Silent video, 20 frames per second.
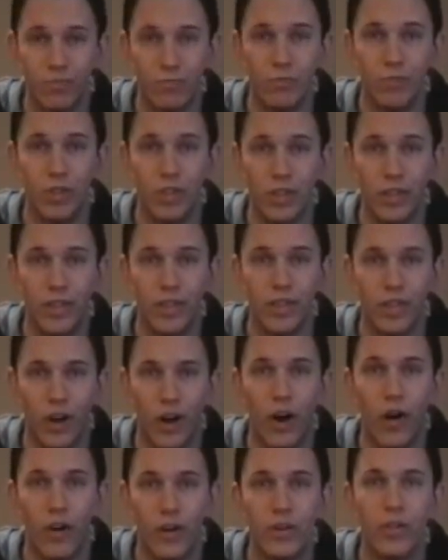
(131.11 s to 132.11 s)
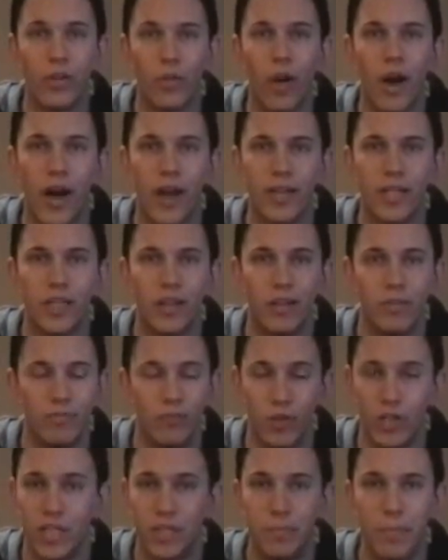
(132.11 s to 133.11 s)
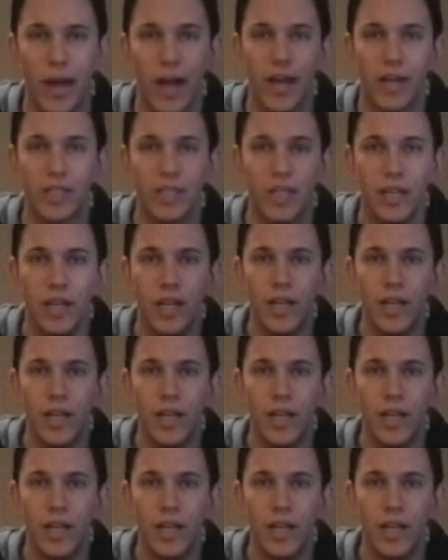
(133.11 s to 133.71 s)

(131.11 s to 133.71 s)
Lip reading: really earned a lot of respect.